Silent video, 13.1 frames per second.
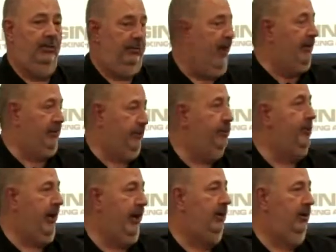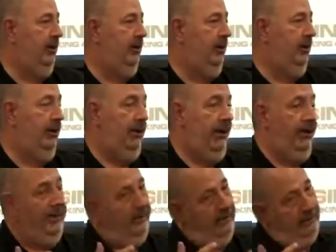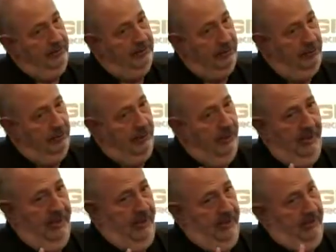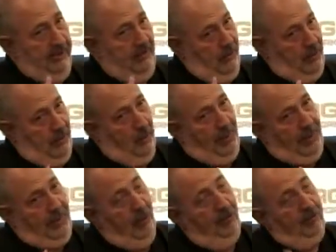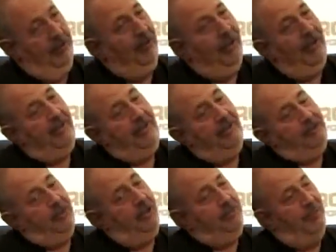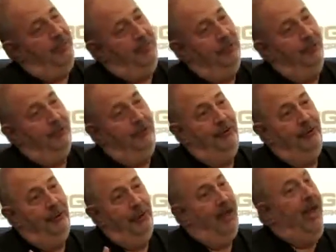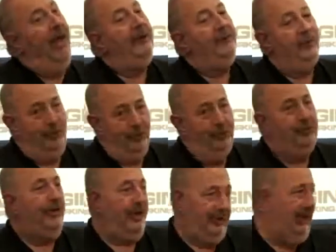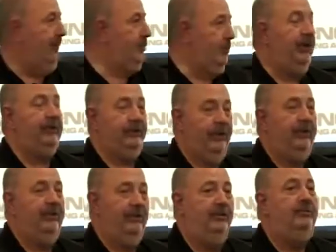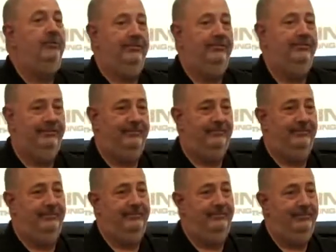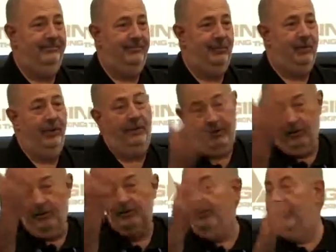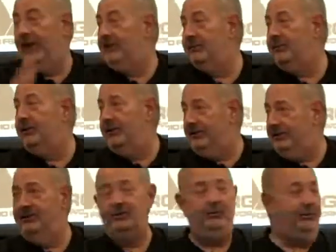master track. And so when I don't feel I can trust myself to do a live to 2-track, that's what I try to do. Anyway, those are my experiences